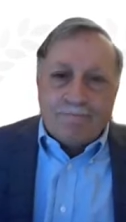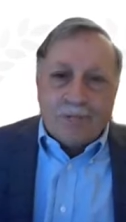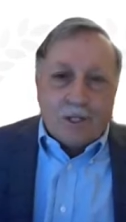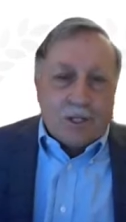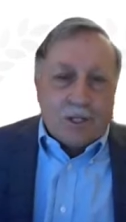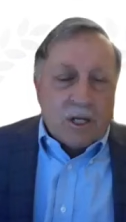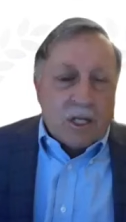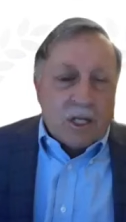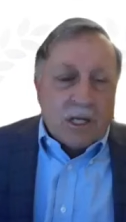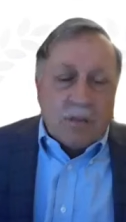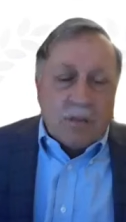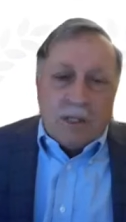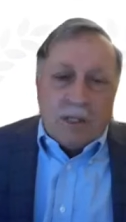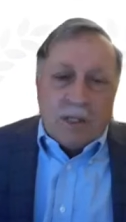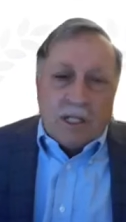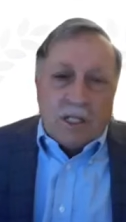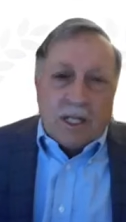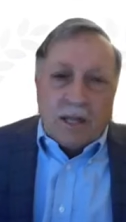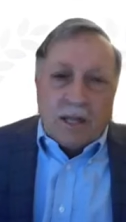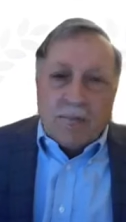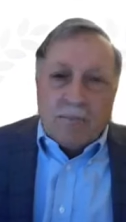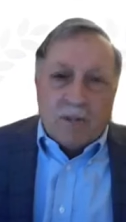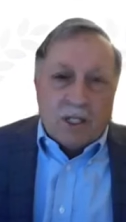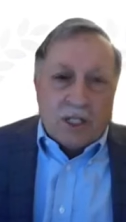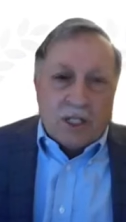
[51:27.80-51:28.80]
you're not going to be in
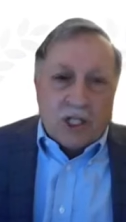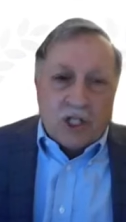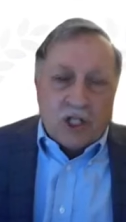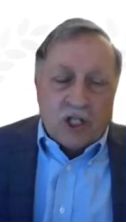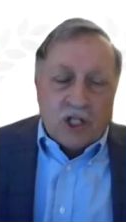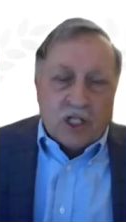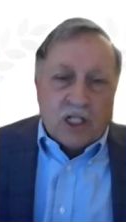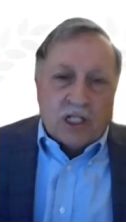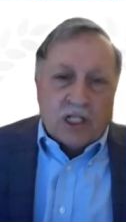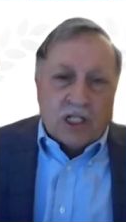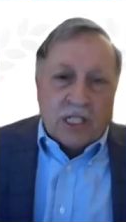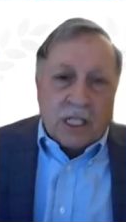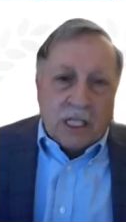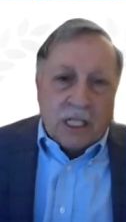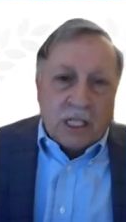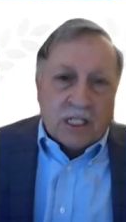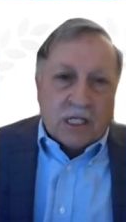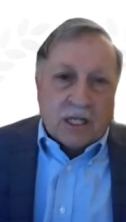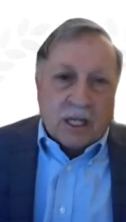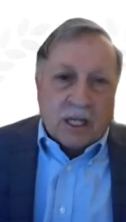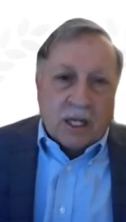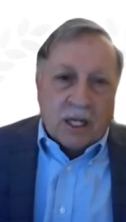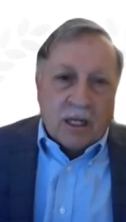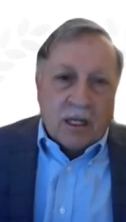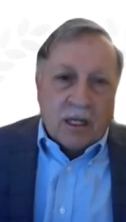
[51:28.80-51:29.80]
that position as
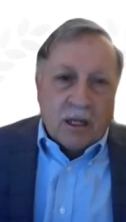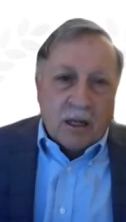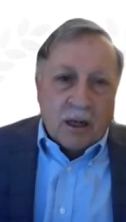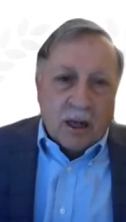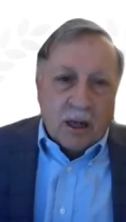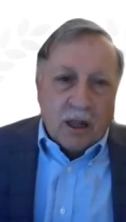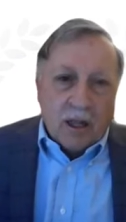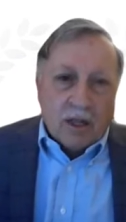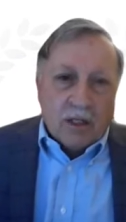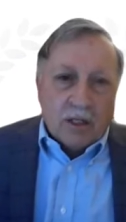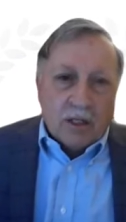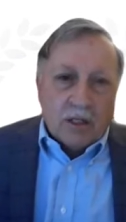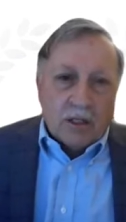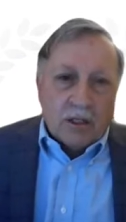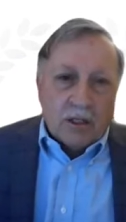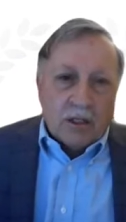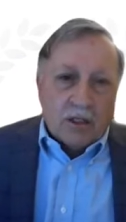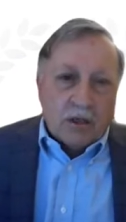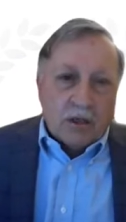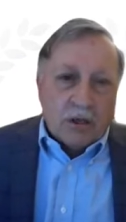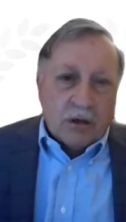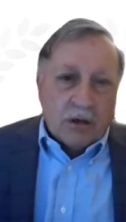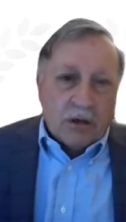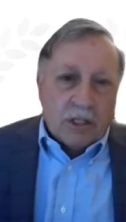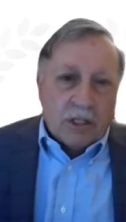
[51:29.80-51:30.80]
easily.
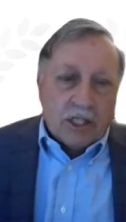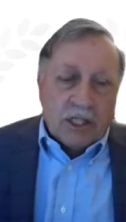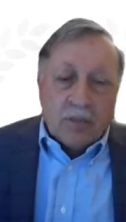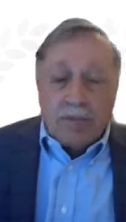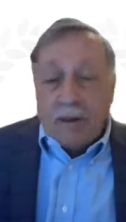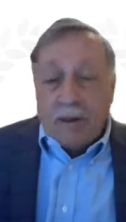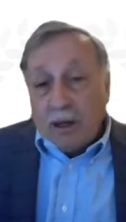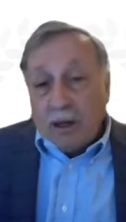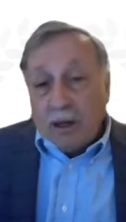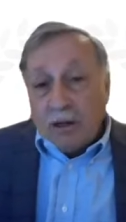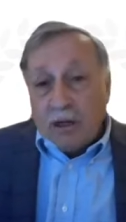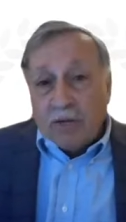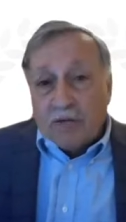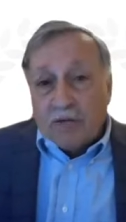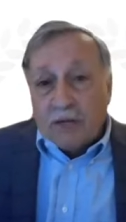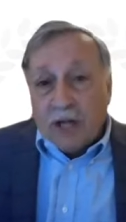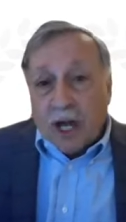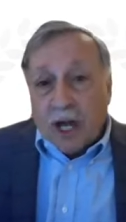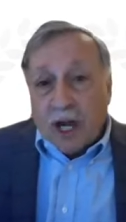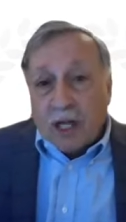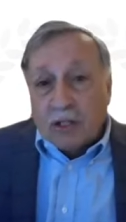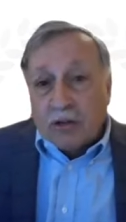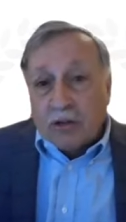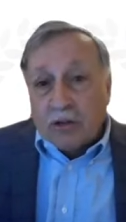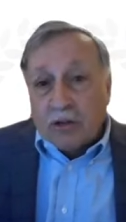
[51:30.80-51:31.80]
So it's imperative,
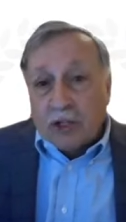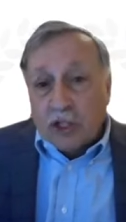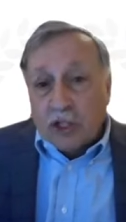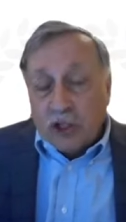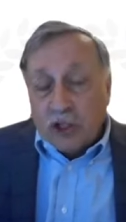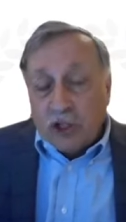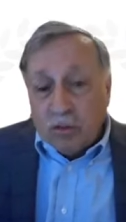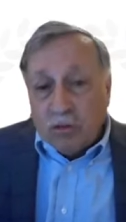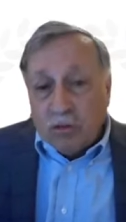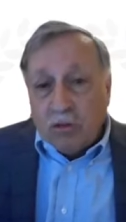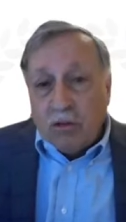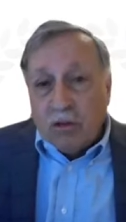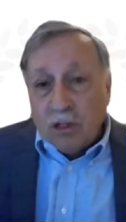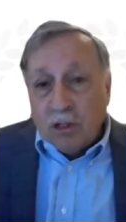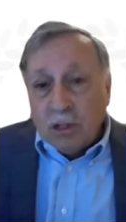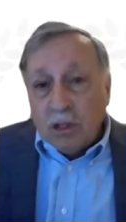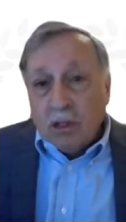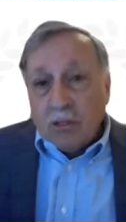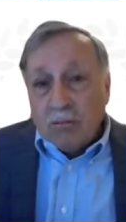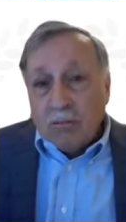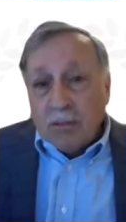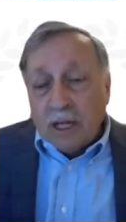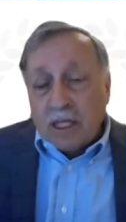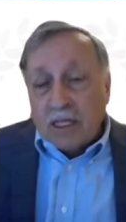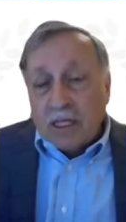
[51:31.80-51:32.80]
doctor, that you
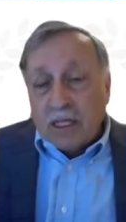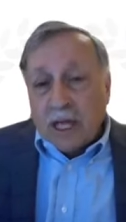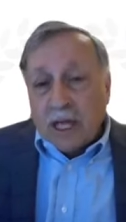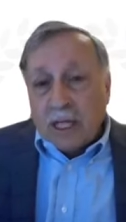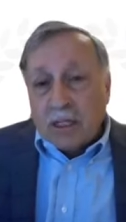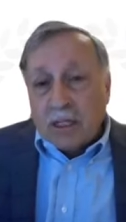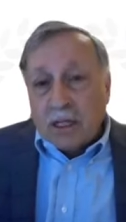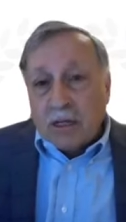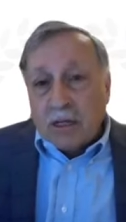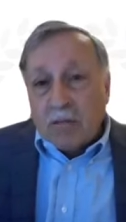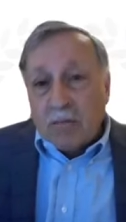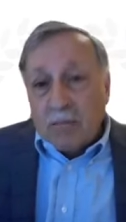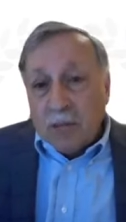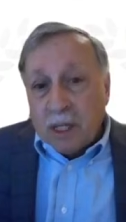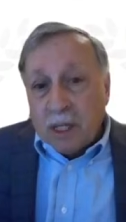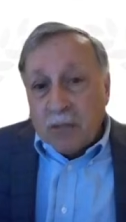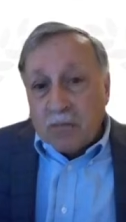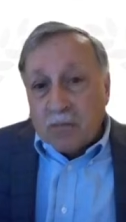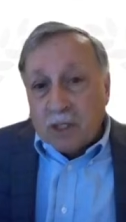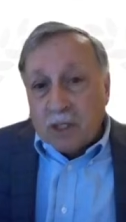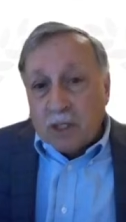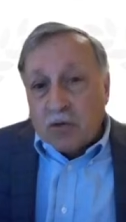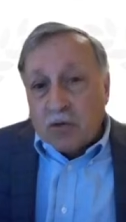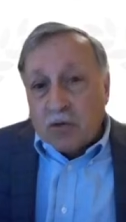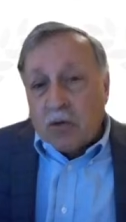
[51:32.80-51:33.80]
make that
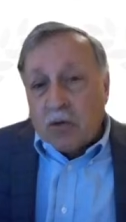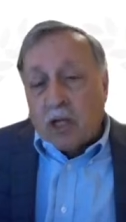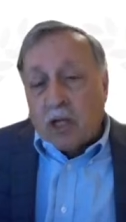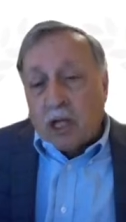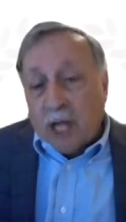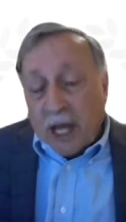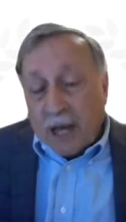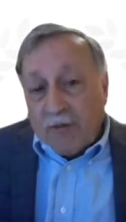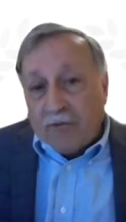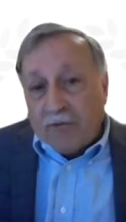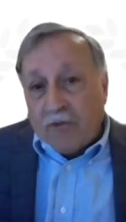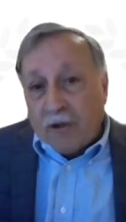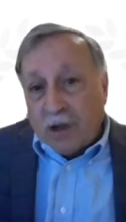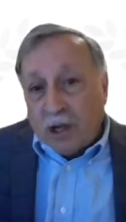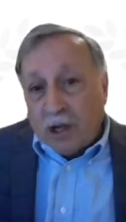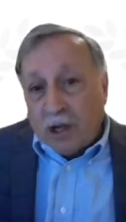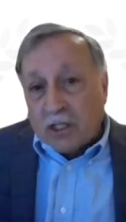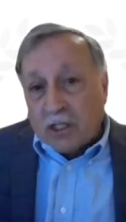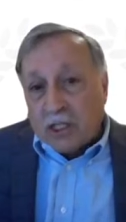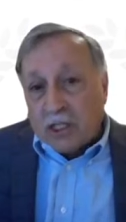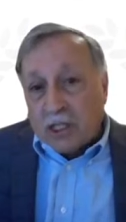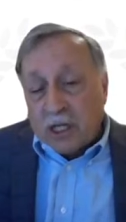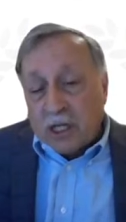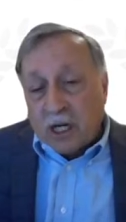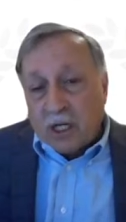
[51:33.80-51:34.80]
commitment to a
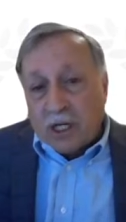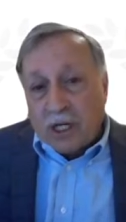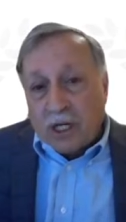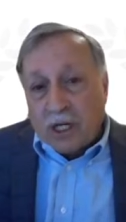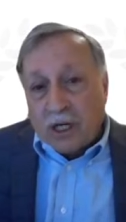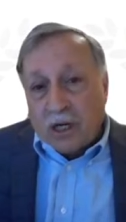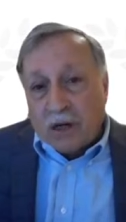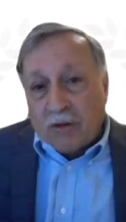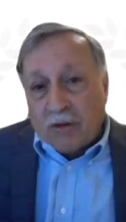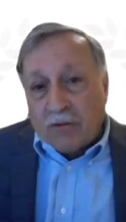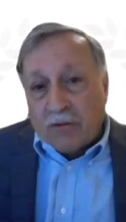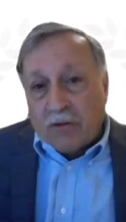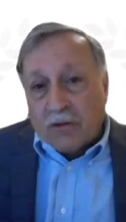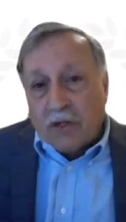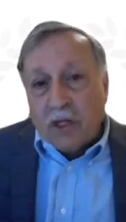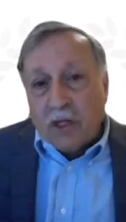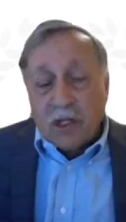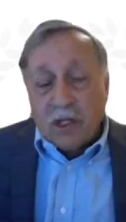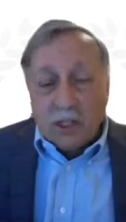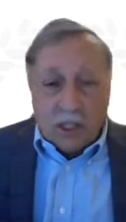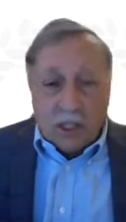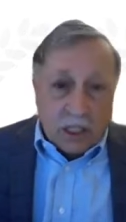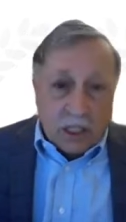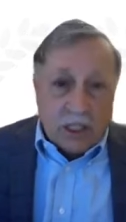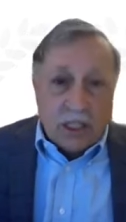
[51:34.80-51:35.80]
lifelong study of
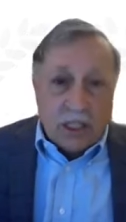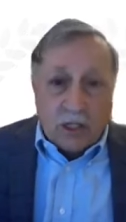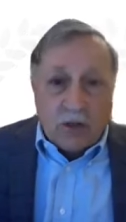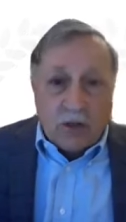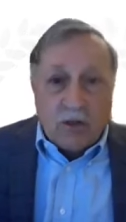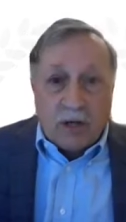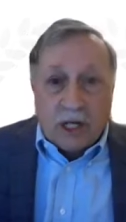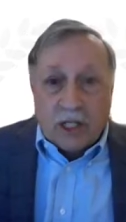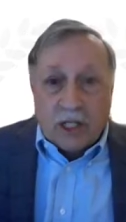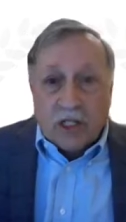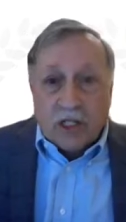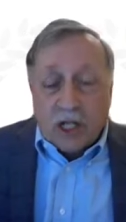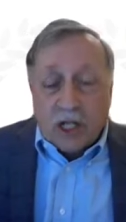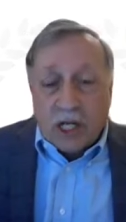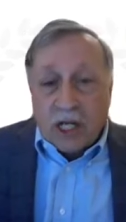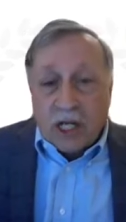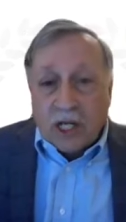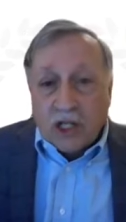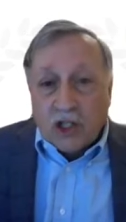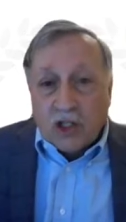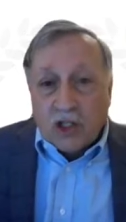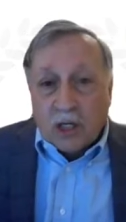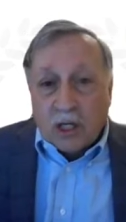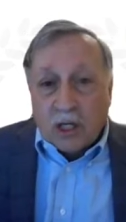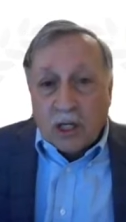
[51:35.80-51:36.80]
continuing
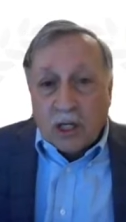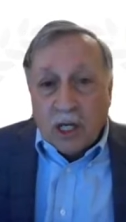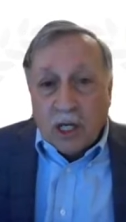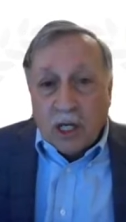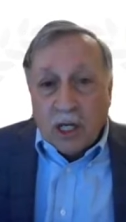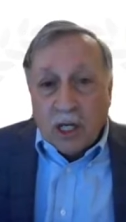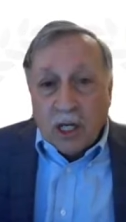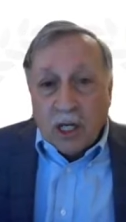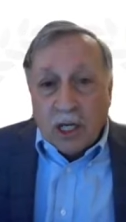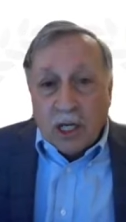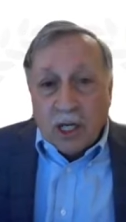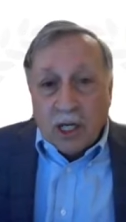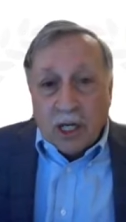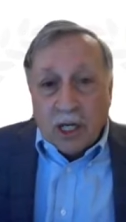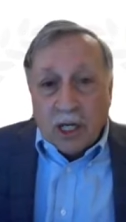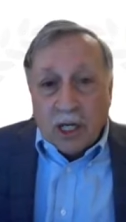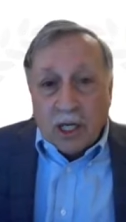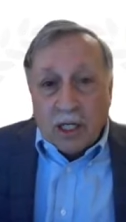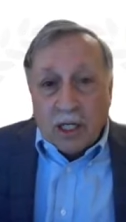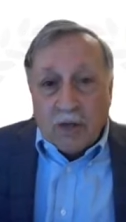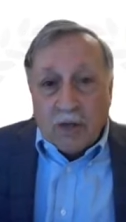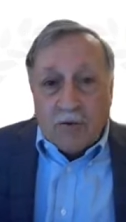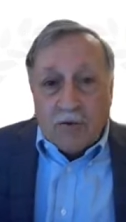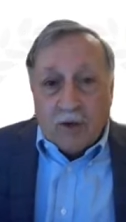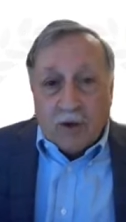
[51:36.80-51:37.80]
education.
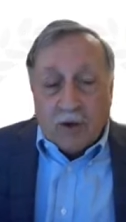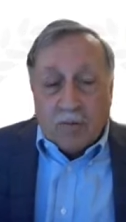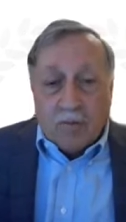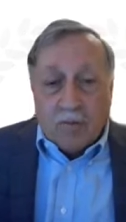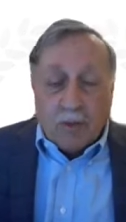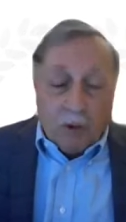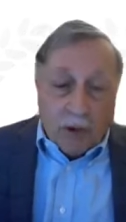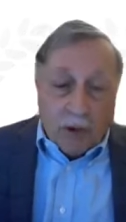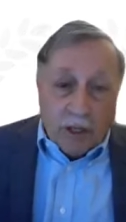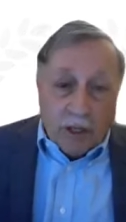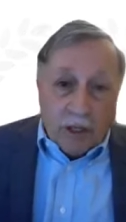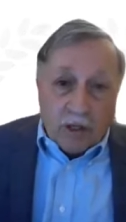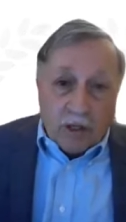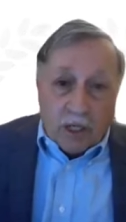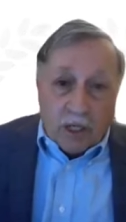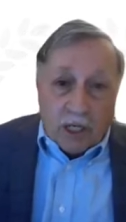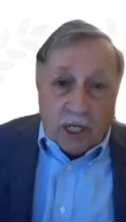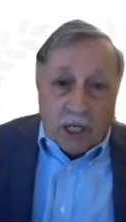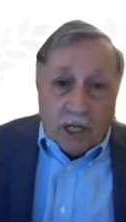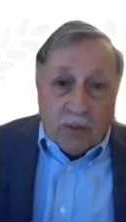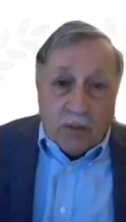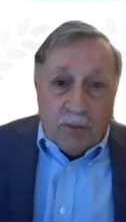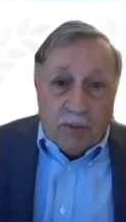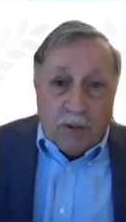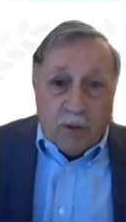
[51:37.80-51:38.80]
And if your employer can
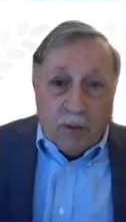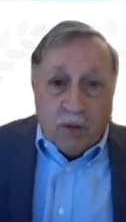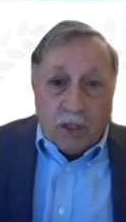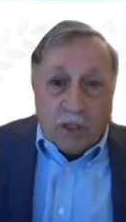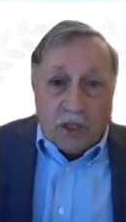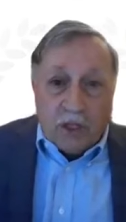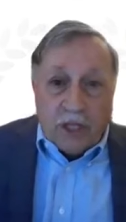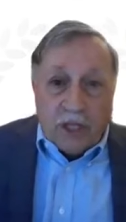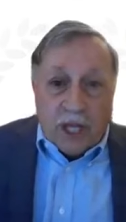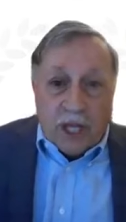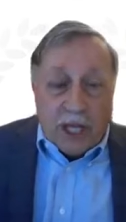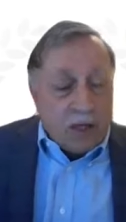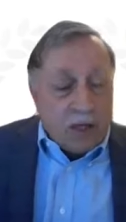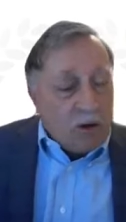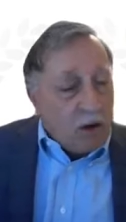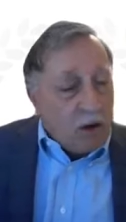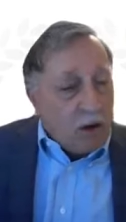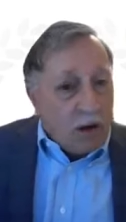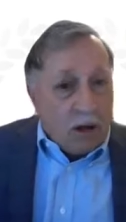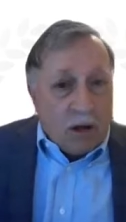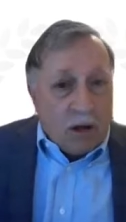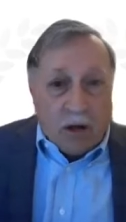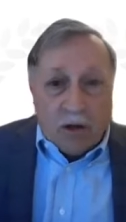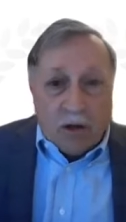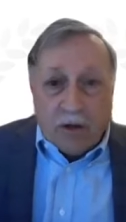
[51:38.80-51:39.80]
help you with that,
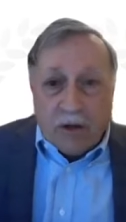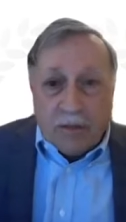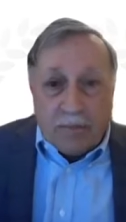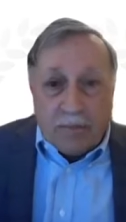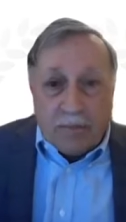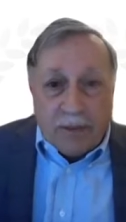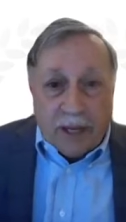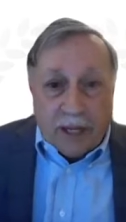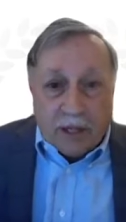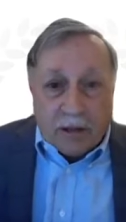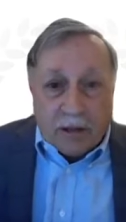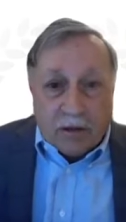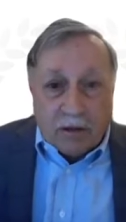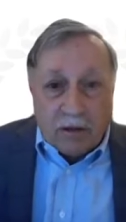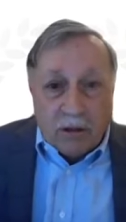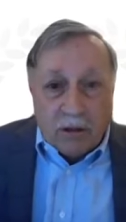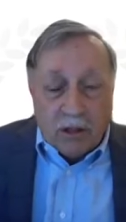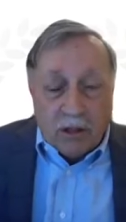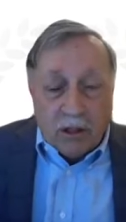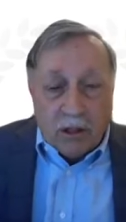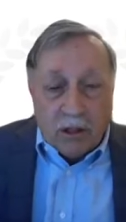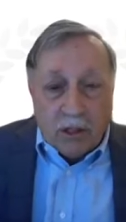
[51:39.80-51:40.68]
all the better.